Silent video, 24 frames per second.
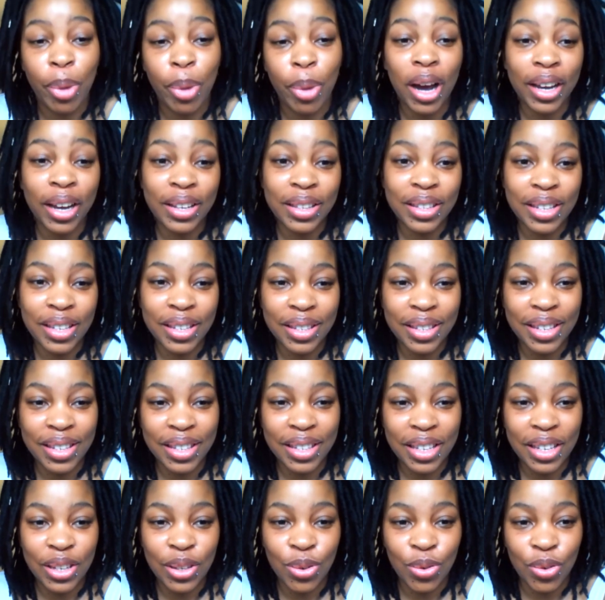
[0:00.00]
on
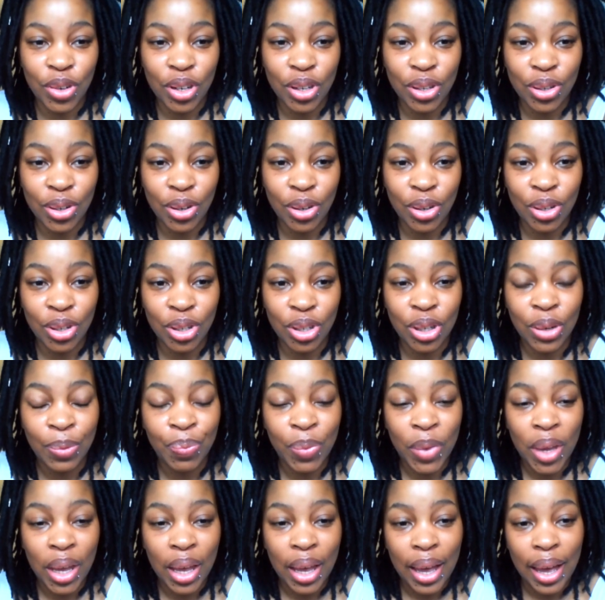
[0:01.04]
research.
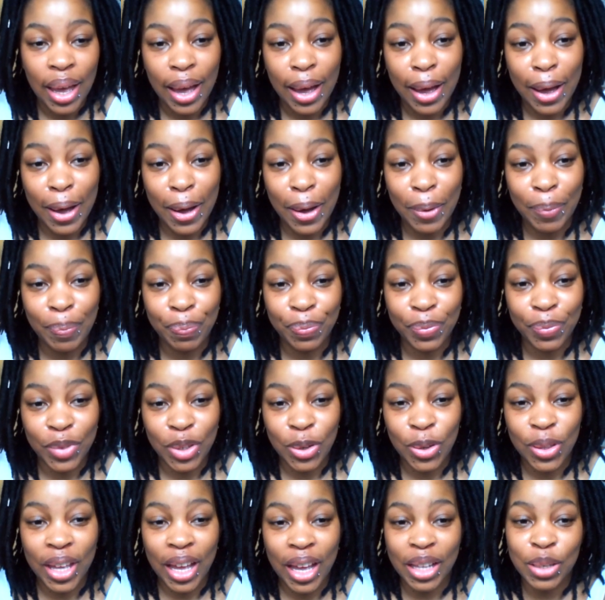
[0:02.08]

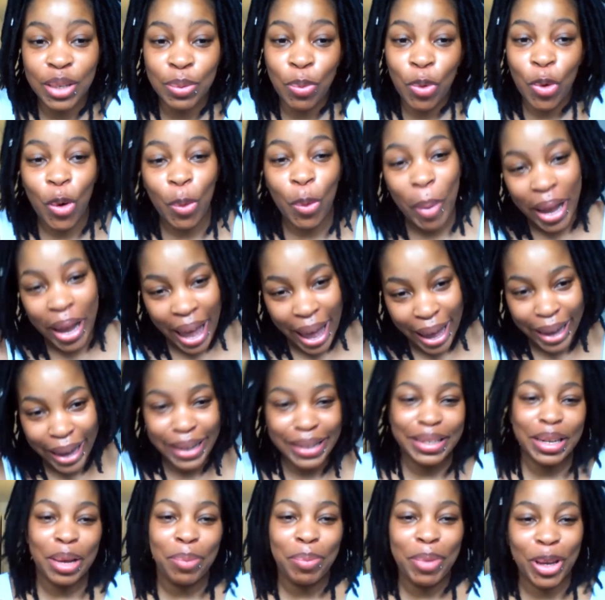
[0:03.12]
Um, so that's more my
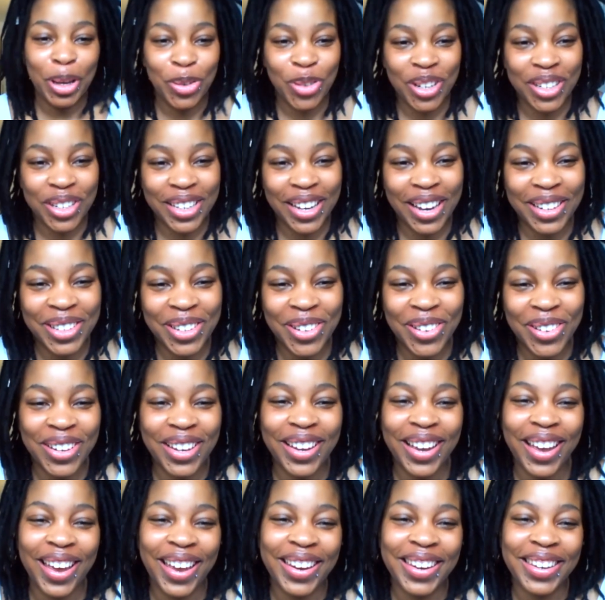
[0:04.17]
academic
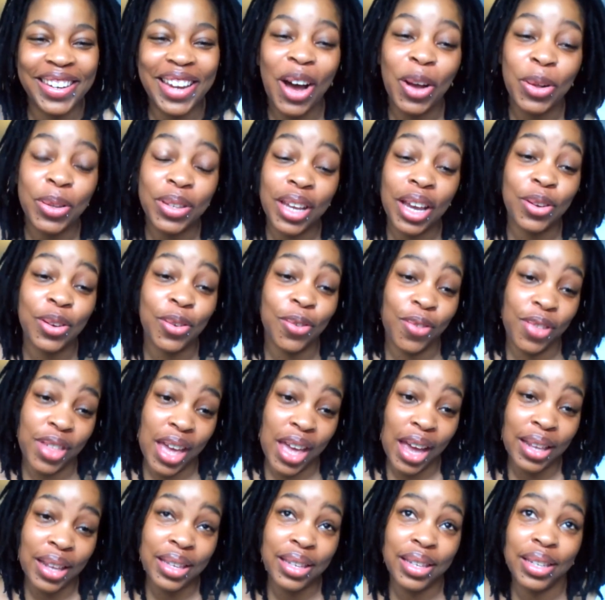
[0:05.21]
trajectory. And outside of
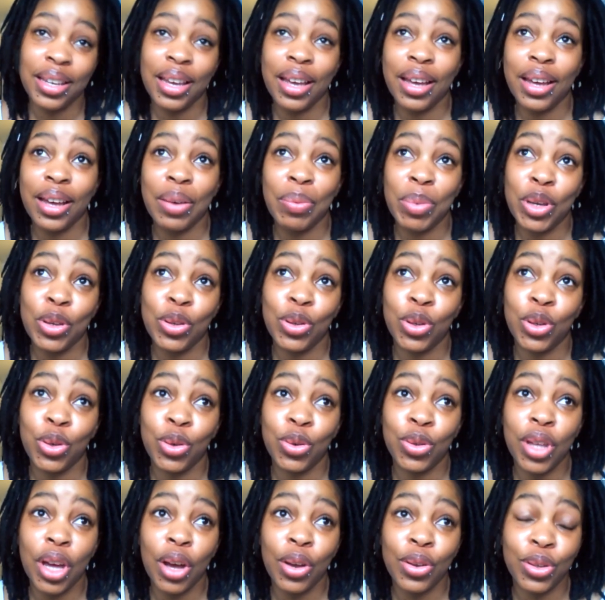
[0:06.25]
that, um, in
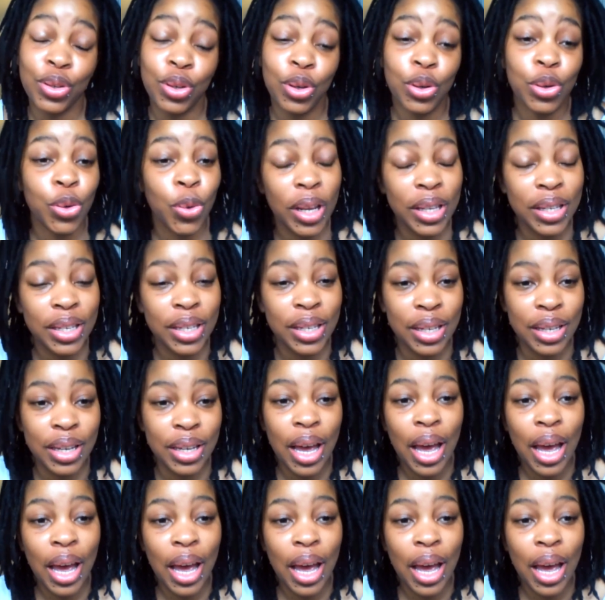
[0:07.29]
2020,